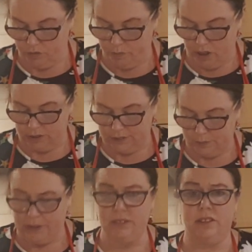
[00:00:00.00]
from Marks and
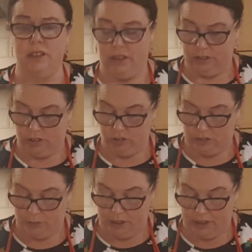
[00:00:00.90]
Spencer's, and it is just
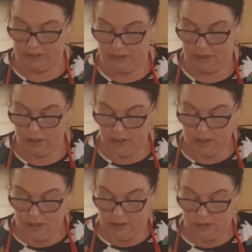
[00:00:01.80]
amazing.
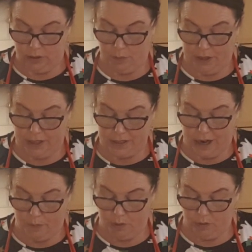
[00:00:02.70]
So the baked
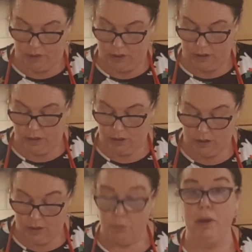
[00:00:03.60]
apple with the
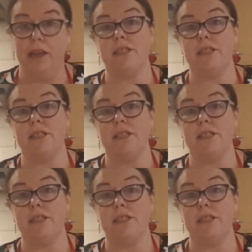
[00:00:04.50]
baked